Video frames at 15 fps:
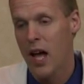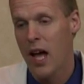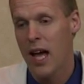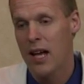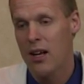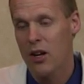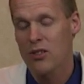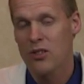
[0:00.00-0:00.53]

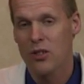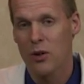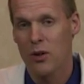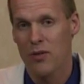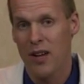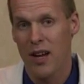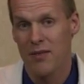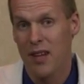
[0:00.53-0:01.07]
And also,
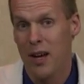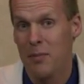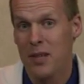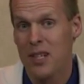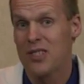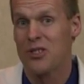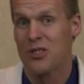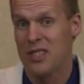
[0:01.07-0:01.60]
if you have
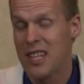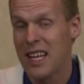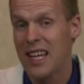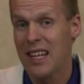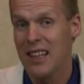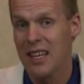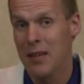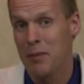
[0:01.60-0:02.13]
numbness or
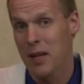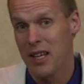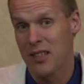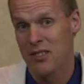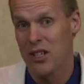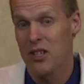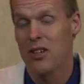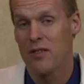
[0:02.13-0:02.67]
tingling
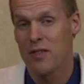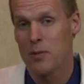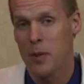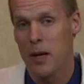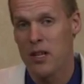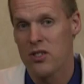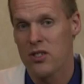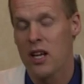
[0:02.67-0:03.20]
because the nerve is
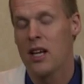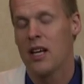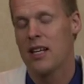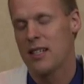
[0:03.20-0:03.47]
pinched,